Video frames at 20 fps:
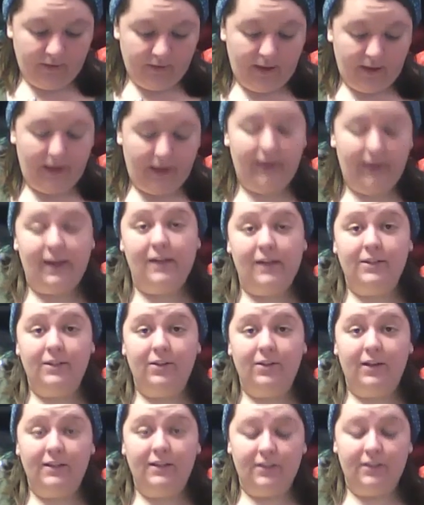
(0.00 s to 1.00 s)
I had asked you
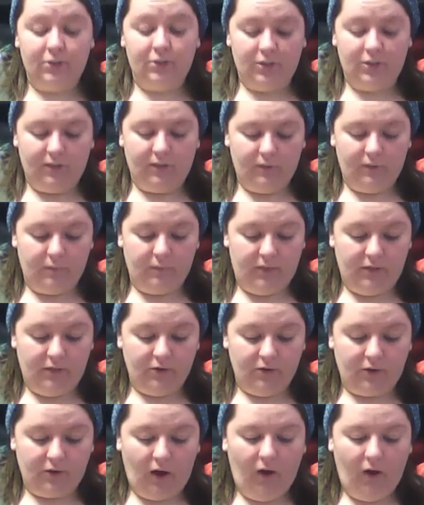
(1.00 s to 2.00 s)
guys to share with me
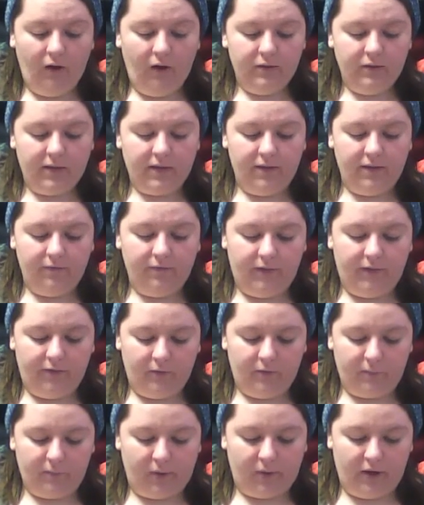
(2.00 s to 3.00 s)
your all-time
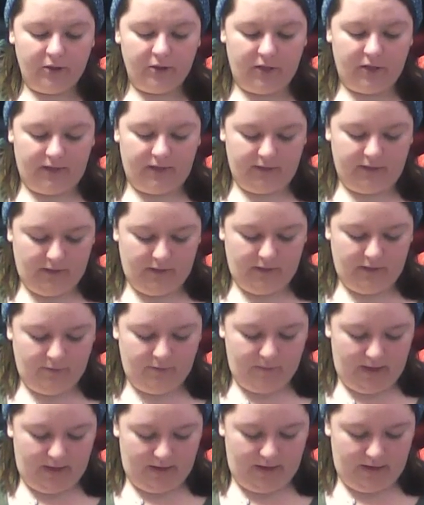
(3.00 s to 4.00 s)
favorite project that you
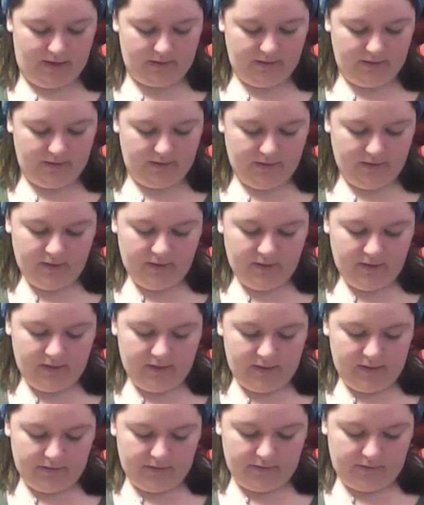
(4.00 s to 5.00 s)
made.
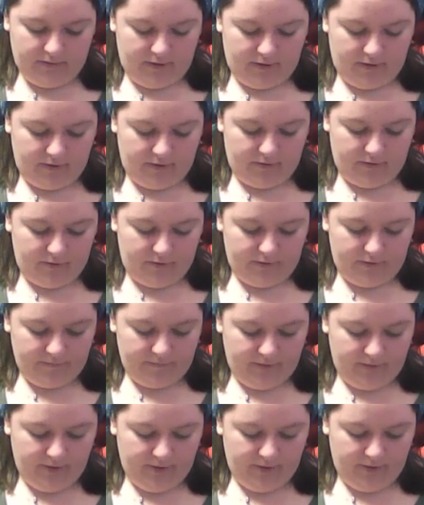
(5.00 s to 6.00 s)
So,
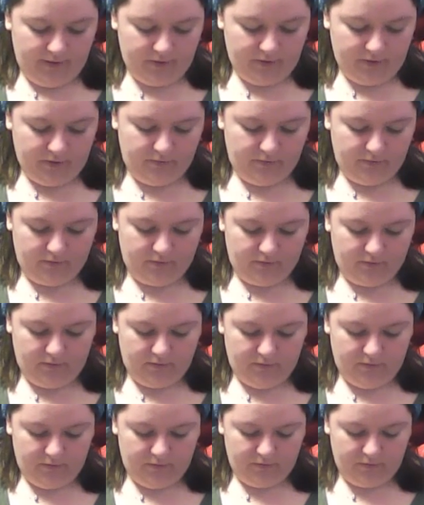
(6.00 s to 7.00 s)
very
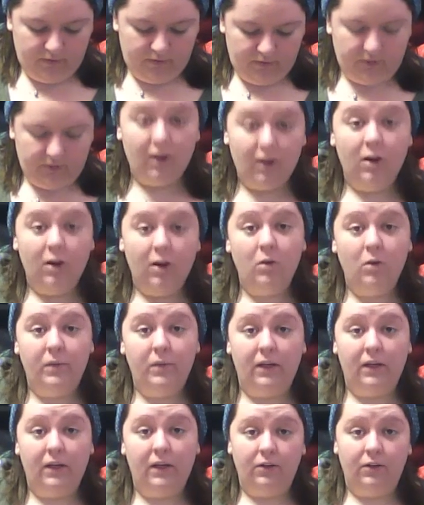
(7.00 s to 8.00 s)
cool. So
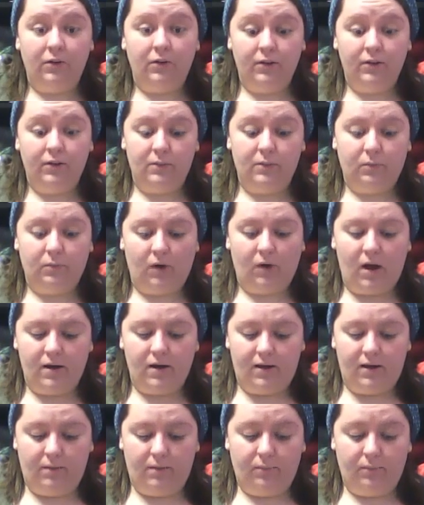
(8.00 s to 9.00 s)
many gorgeous
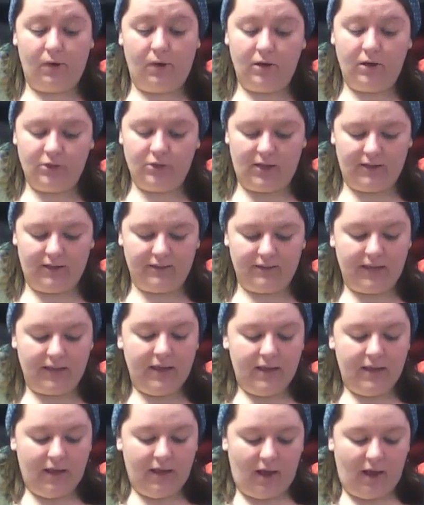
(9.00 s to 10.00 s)
projects.
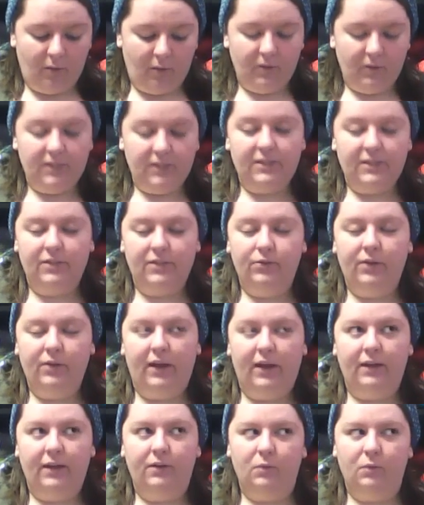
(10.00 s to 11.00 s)
I wanted to
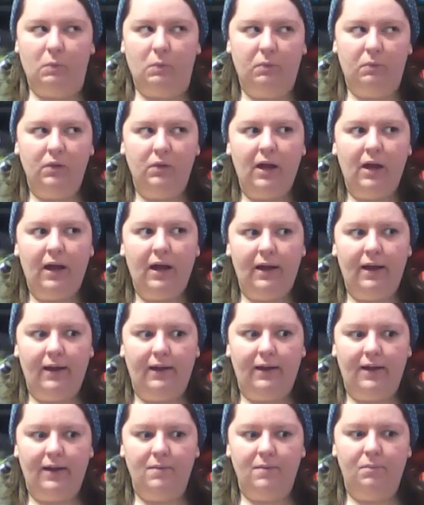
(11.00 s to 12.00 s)

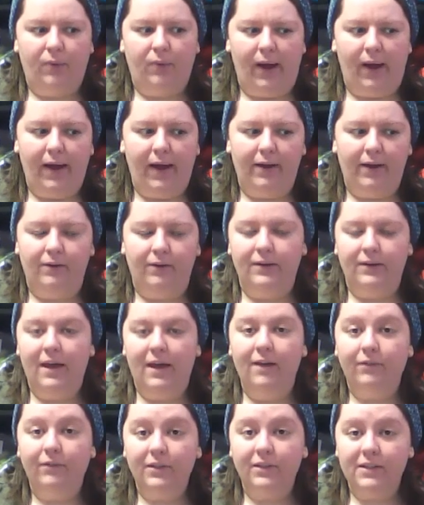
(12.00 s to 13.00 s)
reply and brag on
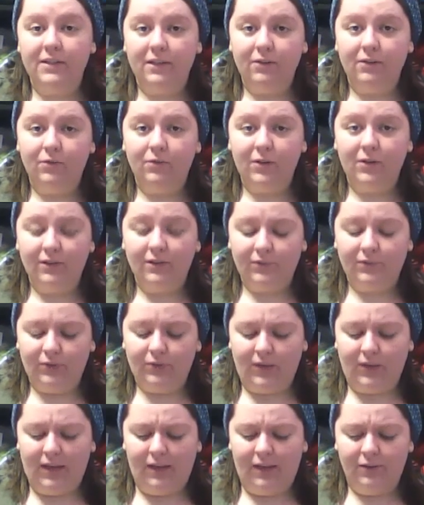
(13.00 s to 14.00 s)
every single one of you
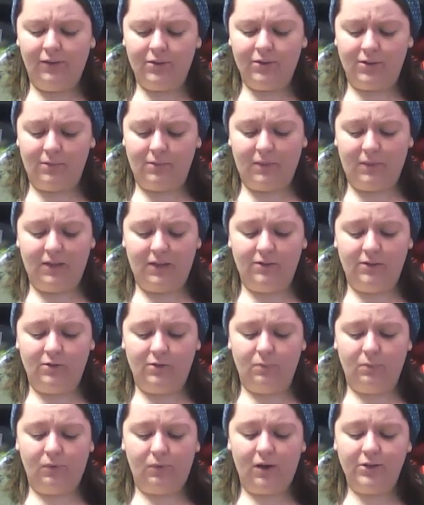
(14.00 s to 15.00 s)
that entered because
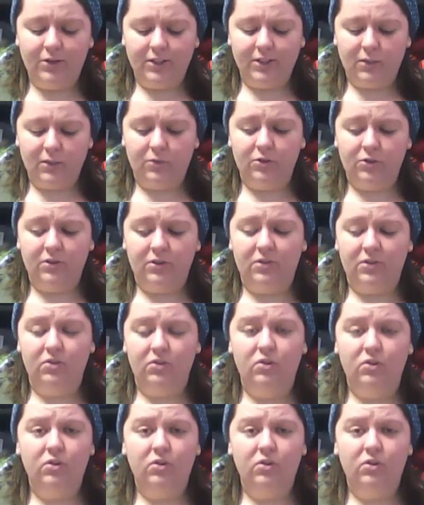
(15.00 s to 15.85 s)
your projects were just